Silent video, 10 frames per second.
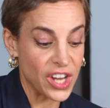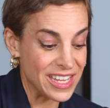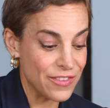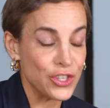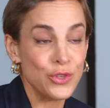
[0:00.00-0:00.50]
I
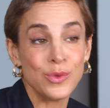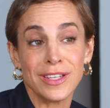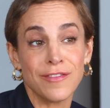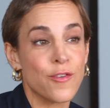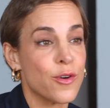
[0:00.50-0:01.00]
even use
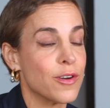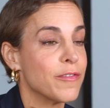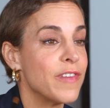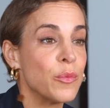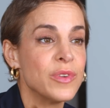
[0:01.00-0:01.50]
it for
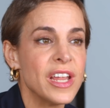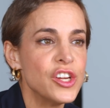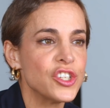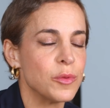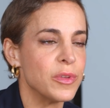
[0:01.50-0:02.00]

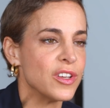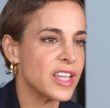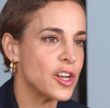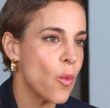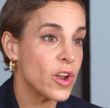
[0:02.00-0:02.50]
foundation
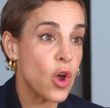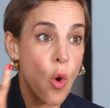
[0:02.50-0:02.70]
because I don't want to